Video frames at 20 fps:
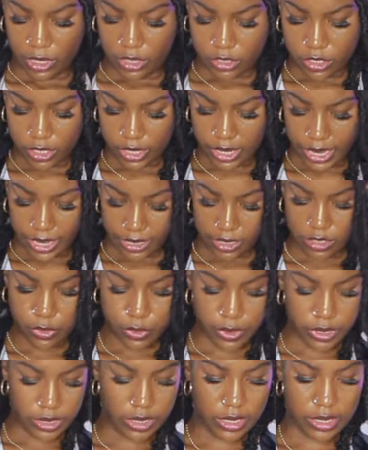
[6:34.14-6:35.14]
So yeah, this is
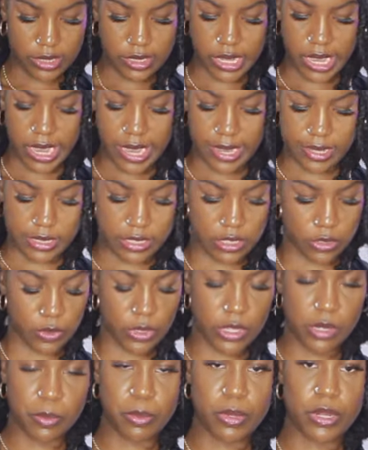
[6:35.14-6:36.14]
what it looks like. It's a
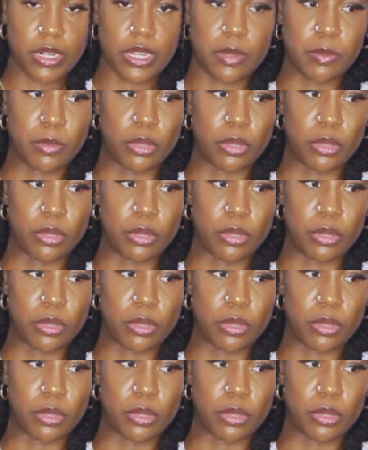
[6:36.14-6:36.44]
really pretty